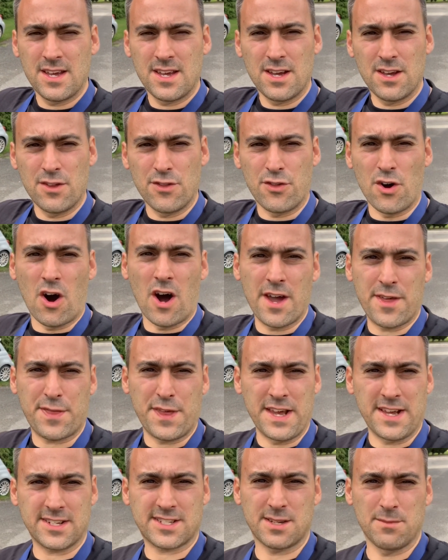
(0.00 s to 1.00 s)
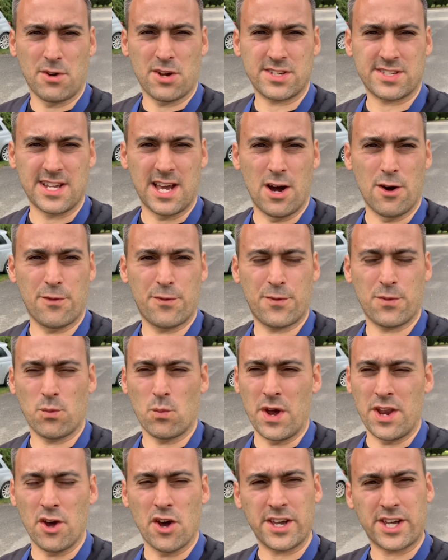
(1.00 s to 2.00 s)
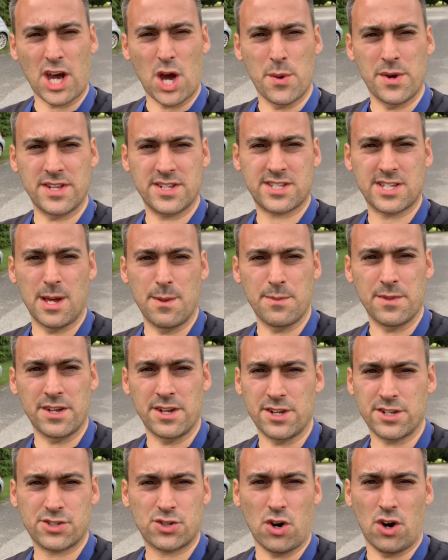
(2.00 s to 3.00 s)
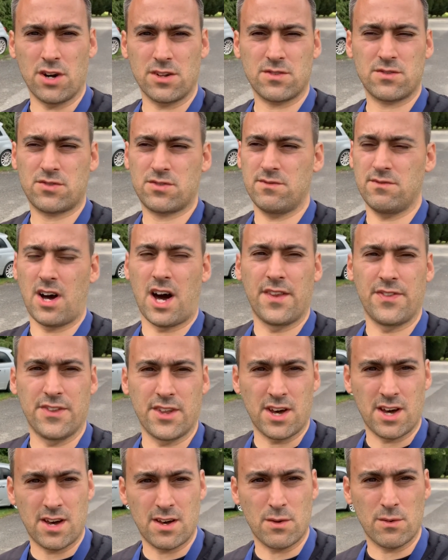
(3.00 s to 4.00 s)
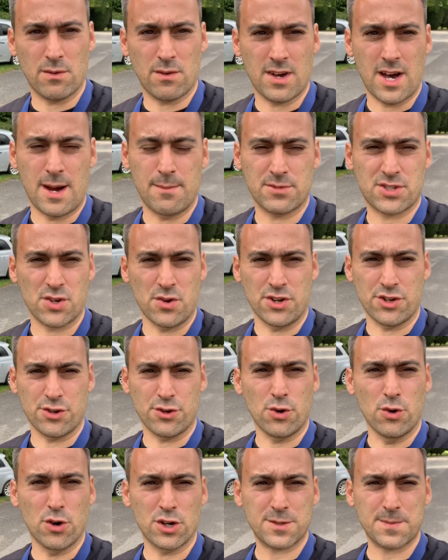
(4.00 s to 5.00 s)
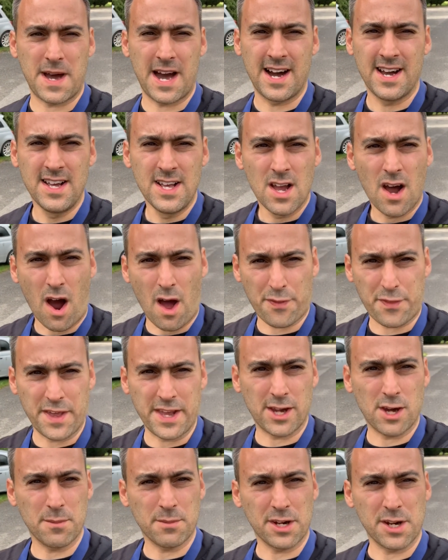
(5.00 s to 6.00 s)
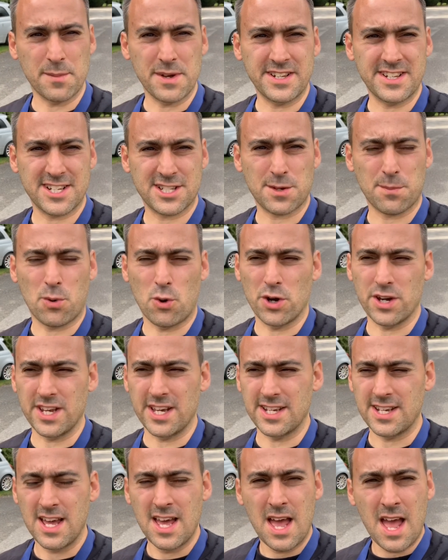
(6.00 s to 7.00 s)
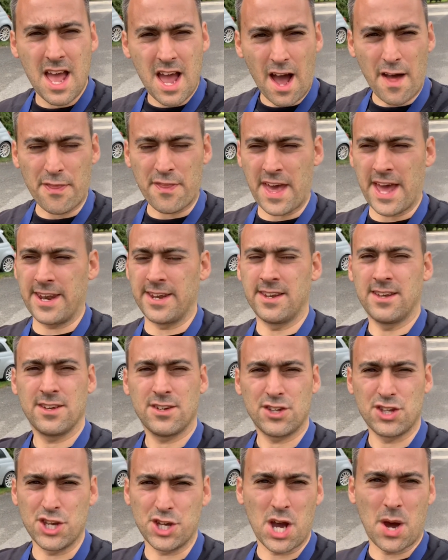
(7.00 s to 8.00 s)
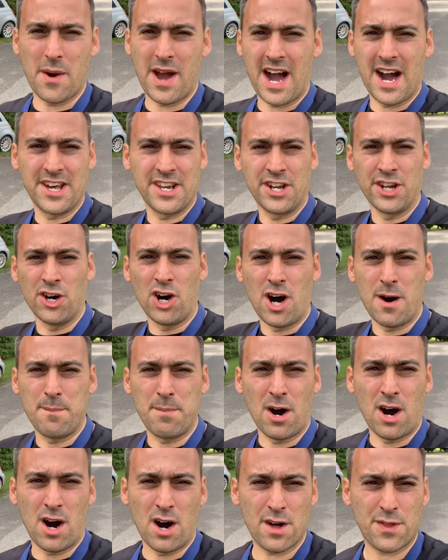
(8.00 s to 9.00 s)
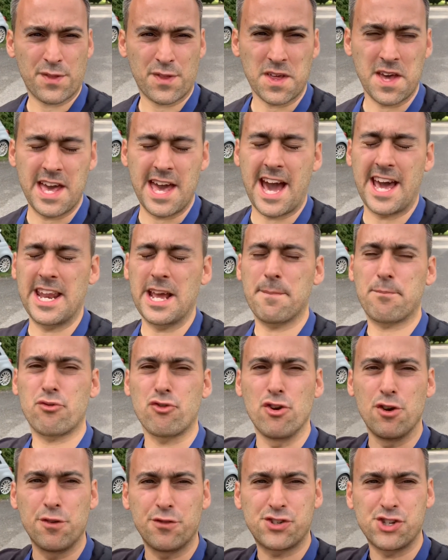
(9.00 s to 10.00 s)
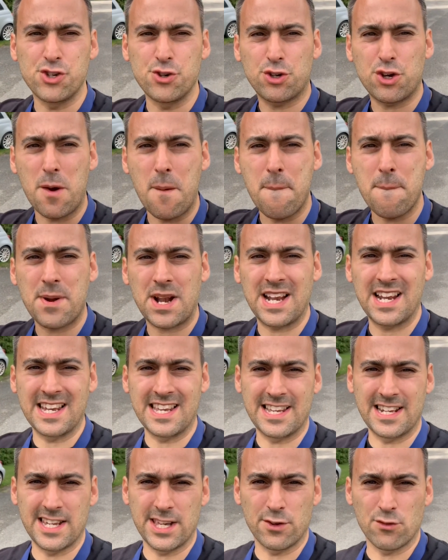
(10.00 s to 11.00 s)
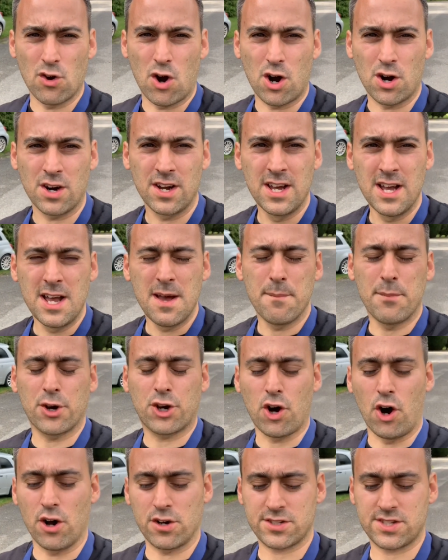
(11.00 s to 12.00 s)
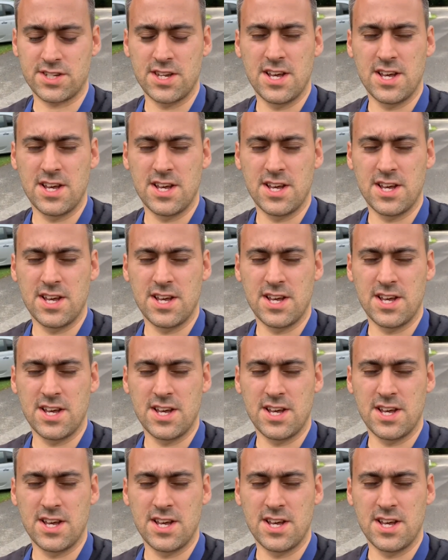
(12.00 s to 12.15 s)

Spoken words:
that I think to myself, when I go in something that's got under 200 horsepower, I think I'm going to be disappointed. And then you go out in an Abarth and it proves you completely wrong, because